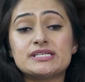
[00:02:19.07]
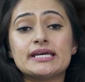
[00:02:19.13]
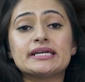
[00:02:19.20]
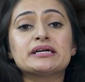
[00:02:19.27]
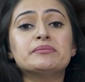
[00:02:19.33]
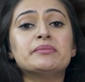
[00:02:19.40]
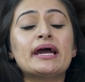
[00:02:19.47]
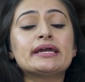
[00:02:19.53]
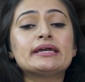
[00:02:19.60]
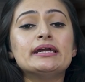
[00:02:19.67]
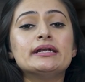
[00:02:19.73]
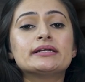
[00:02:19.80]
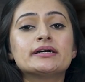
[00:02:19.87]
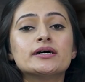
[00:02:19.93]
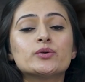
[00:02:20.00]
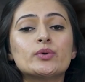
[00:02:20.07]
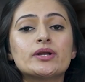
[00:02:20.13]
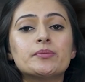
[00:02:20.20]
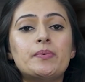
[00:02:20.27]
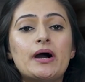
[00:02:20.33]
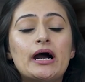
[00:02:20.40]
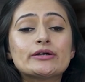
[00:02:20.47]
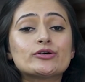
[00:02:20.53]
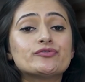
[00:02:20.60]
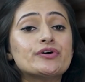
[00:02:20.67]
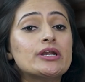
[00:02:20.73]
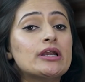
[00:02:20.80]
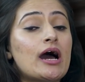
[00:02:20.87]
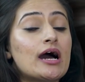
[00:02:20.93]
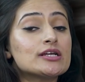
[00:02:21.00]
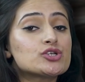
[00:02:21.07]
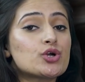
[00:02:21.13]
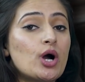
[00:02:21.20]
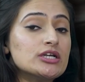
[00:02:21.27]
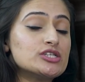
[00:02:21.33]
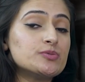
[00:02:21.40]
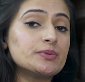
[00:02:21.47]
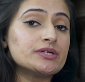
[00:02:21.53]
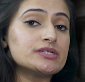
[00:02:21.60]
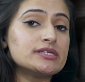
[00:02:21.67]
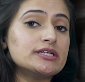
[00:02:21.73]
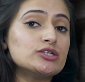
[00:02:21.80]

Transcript: taken by Khedkar were a part of a large conspiracy